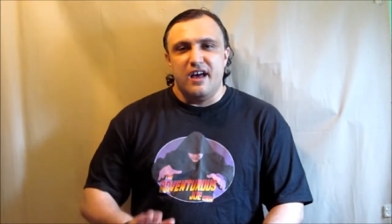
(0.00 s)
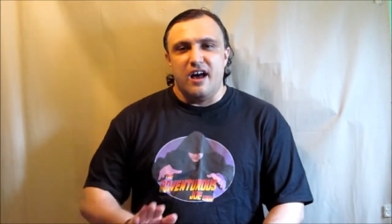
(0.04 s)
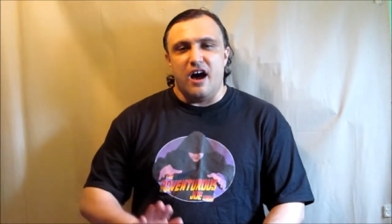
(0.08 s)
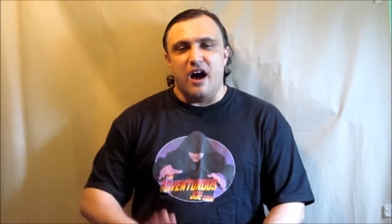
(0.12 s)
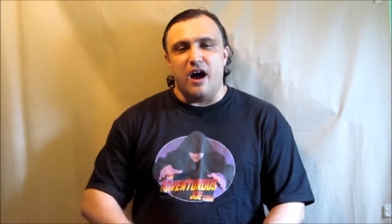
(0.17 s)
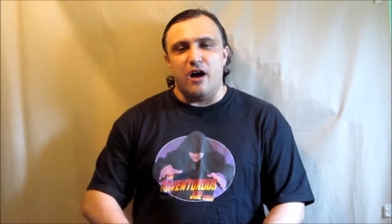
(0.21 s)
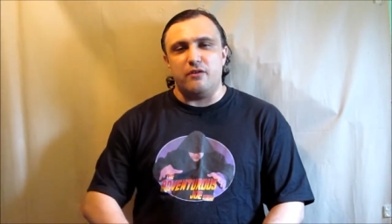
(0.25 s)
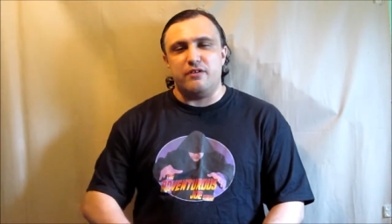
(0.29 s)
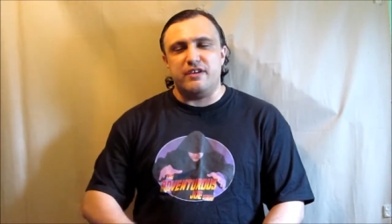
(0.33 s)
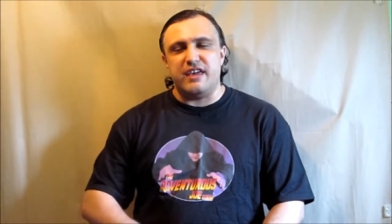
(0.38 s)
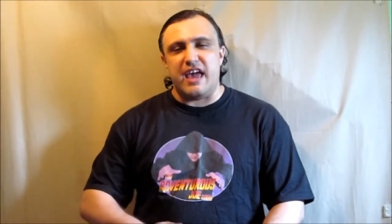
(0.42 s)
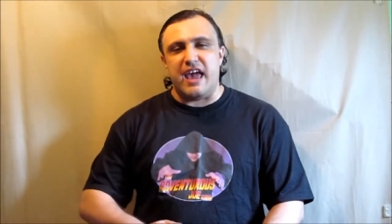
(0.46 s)

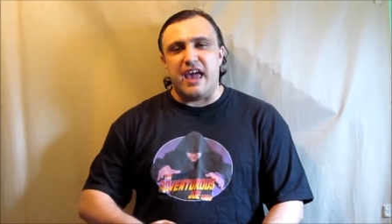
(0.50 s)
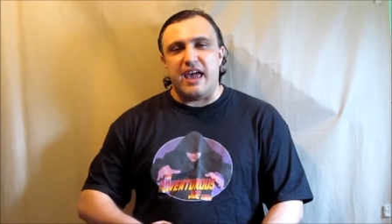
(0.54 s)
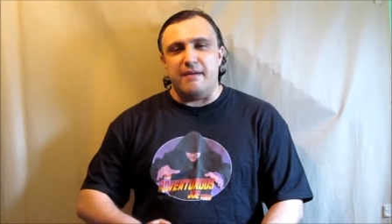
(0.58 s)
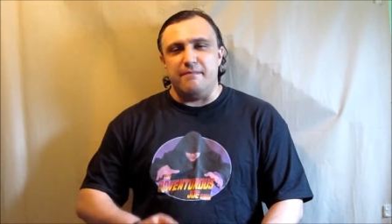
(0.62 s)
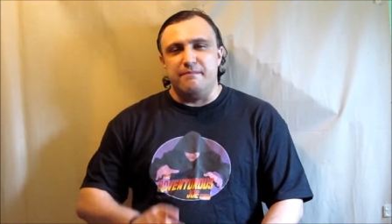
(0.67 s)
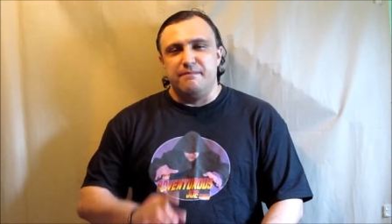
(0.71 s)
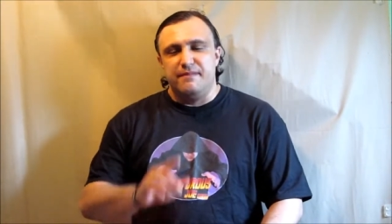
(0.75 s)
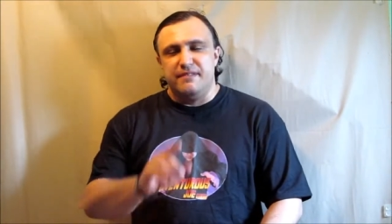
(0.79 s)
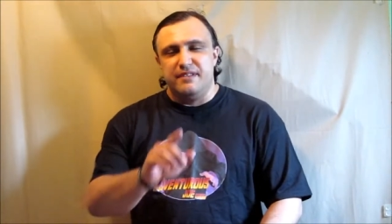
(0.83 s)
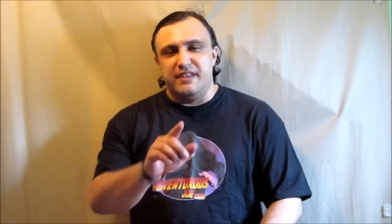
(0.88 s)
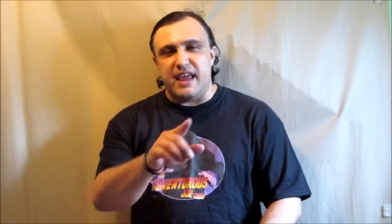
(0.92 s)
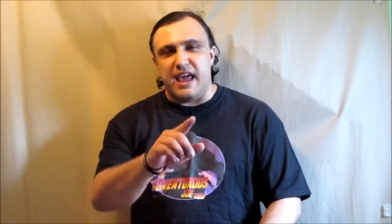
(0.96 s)
Okay,
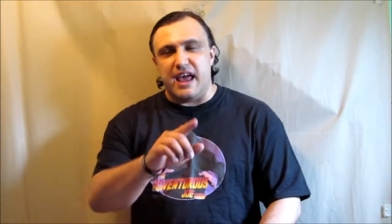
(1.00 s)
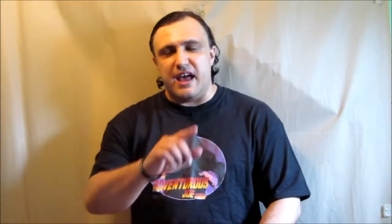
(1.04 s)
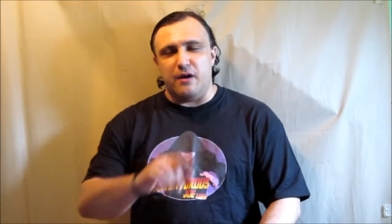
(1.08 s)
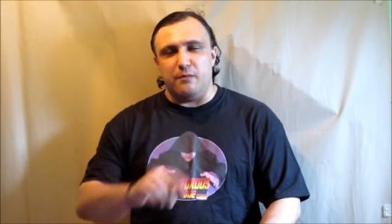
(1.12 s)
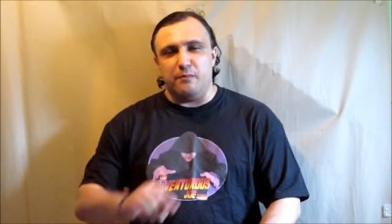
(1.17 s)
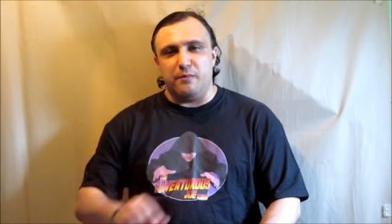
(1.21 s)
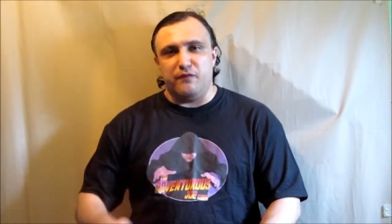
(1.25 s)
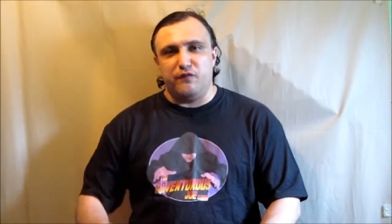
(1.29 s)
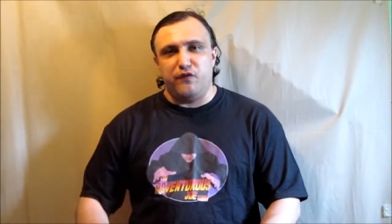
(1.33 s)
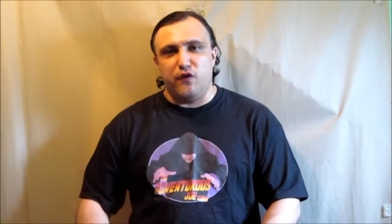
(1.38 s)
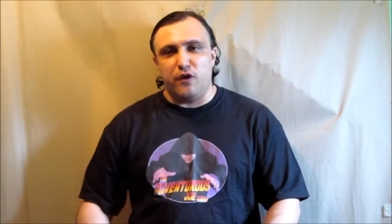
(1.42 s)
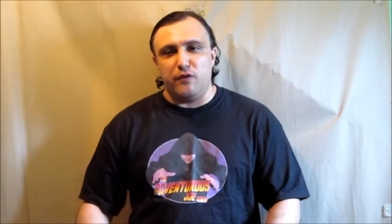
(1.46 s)
now,
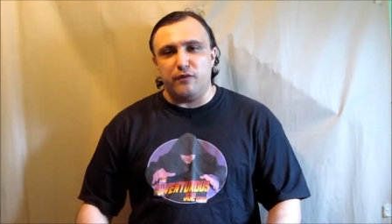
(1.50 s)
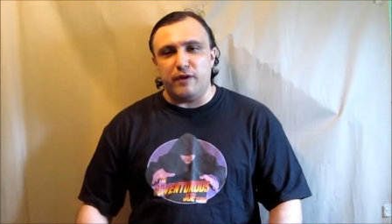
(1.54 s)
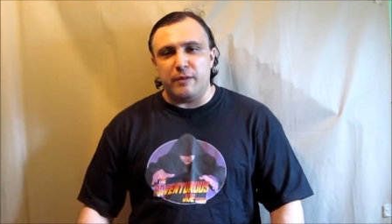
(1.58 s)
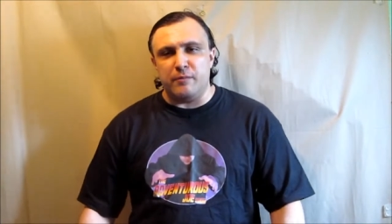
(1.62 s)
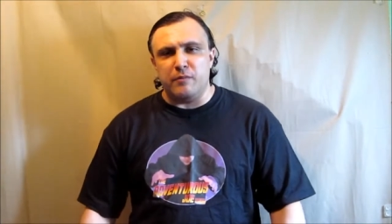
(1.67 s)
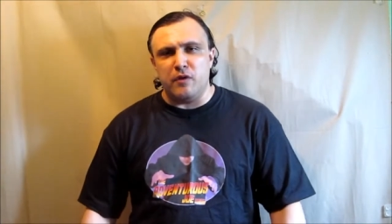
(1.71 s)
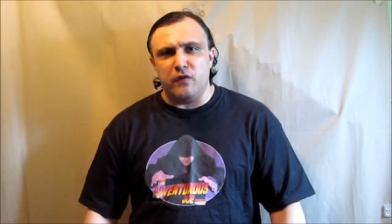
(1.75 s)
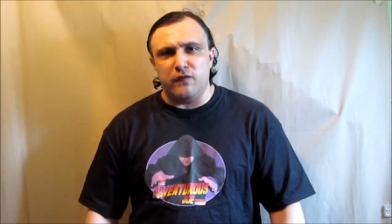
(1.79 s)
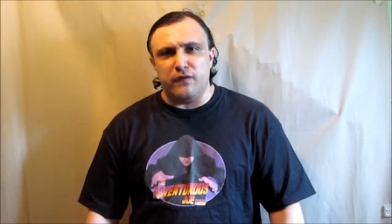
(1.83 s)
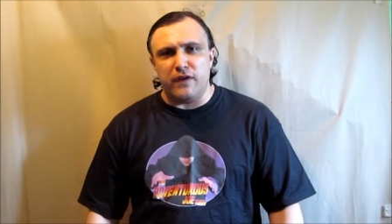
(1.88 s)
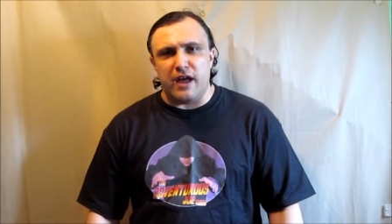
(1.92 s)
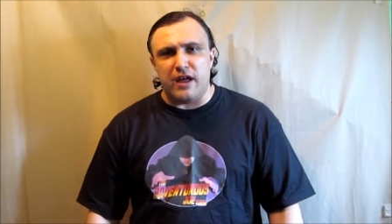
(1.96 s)
before we
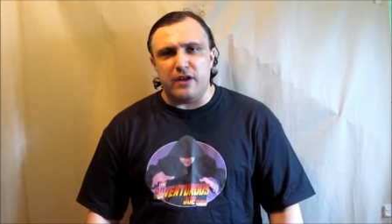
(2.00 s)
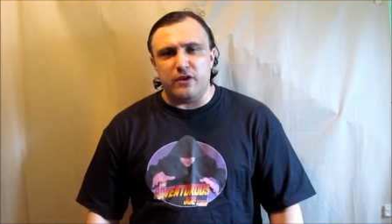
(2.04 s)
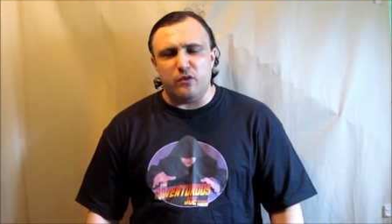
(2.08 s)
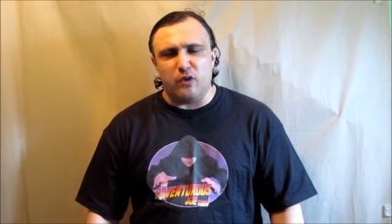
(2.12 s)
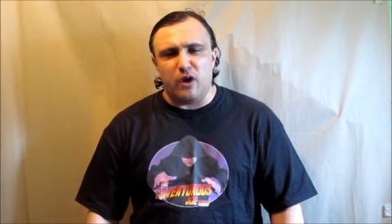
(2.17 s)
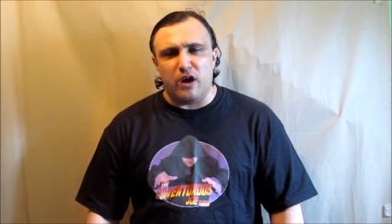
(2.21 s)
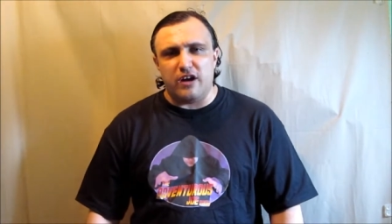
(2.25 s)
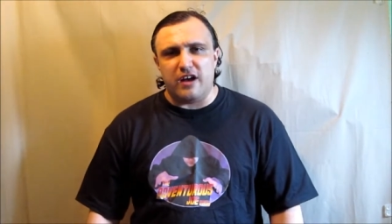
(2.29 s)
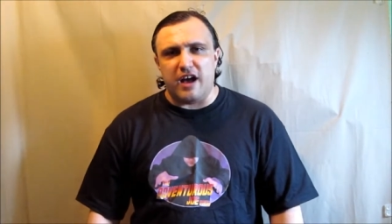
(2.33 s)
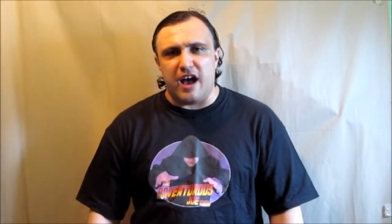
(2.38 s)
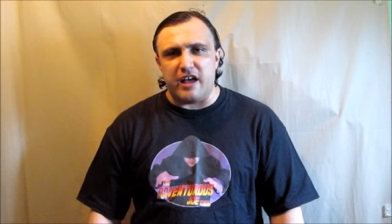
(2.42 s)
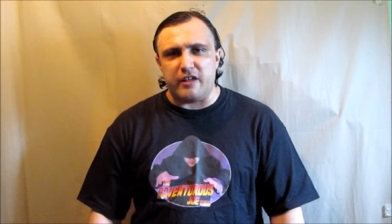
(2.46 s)
move on to
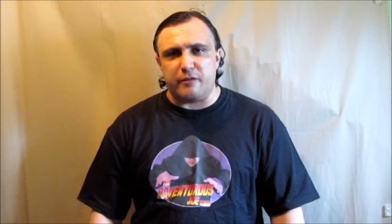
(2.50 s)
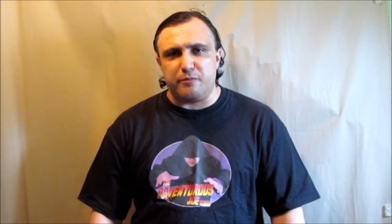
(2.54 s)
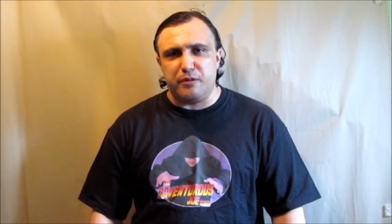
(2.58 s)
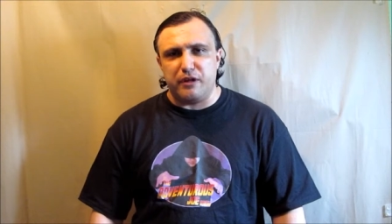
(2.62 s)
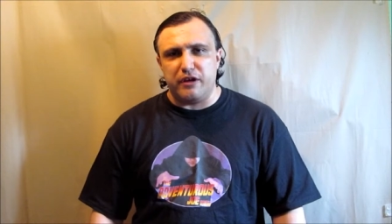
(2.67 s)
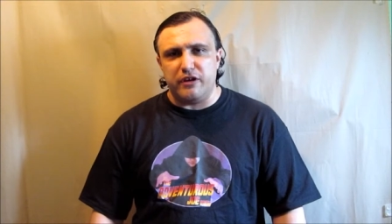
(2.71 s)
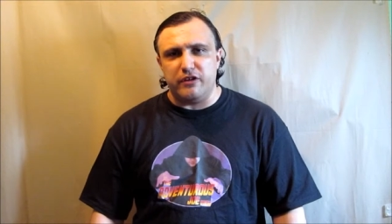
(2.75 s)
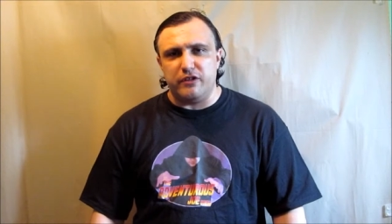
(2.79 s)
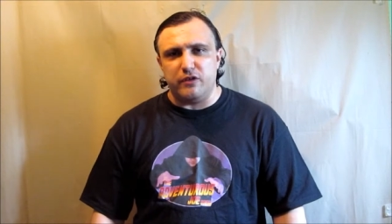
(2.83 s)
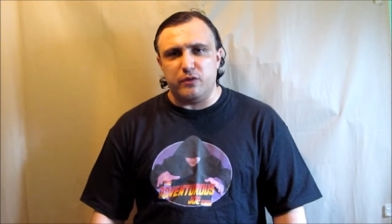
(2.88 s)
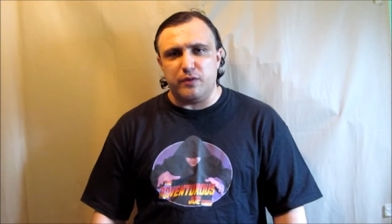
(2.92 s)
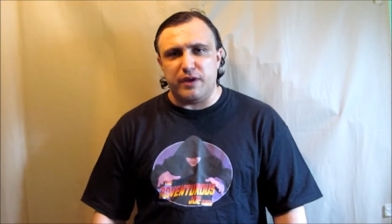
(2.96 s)
our
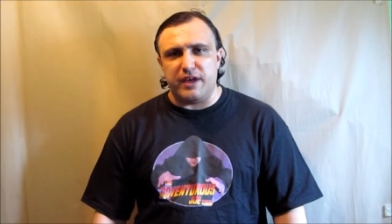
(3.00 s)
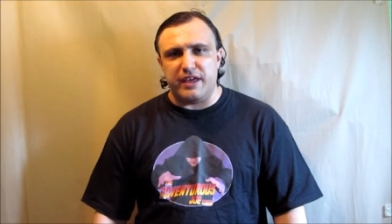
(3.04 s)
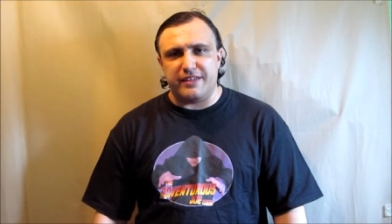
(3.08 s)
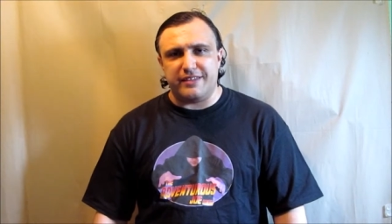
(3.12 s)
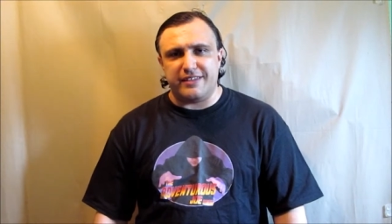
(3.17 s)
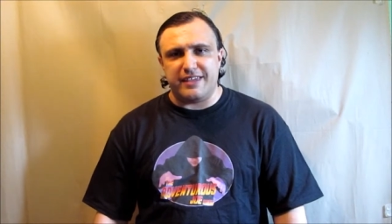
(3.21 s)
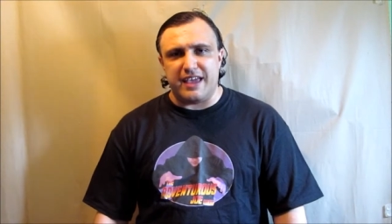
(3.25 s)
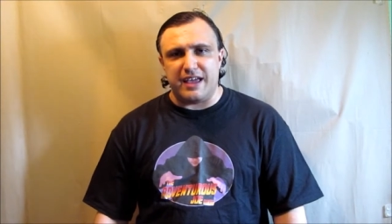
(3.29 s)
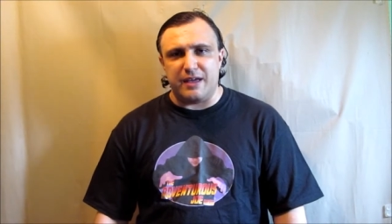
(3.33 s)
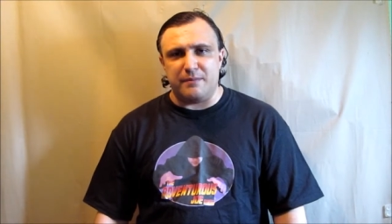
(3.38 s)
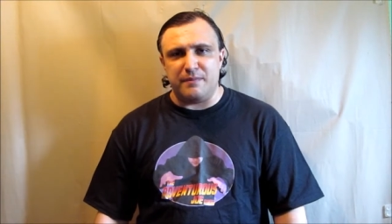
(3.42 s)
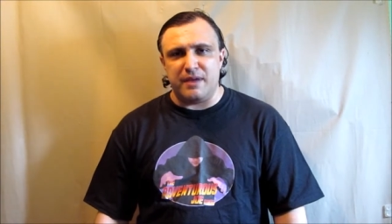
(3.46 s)
Cosplayer of the Week
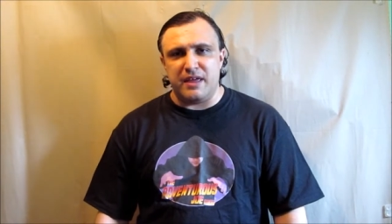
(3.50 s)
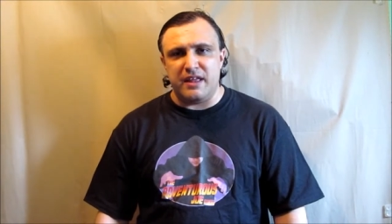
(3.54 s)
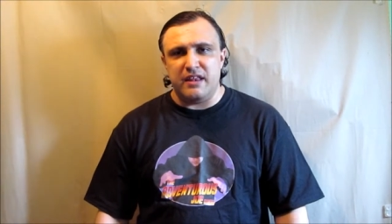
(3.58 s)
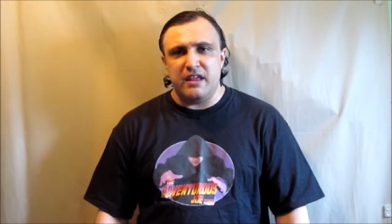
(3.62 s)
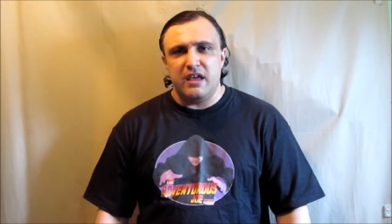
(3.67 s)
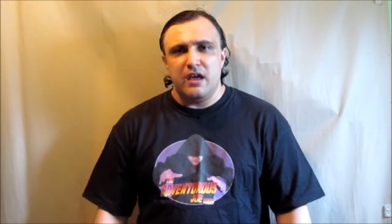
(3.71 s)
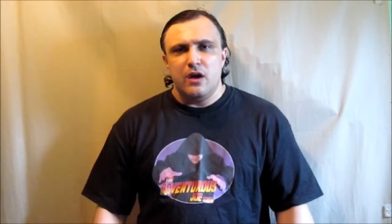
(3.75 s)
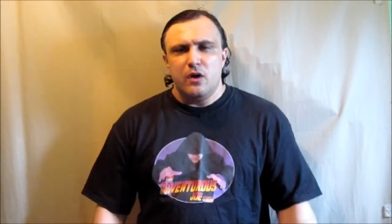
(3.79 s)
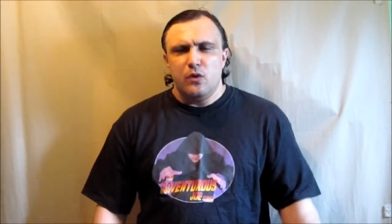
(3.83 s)
segment,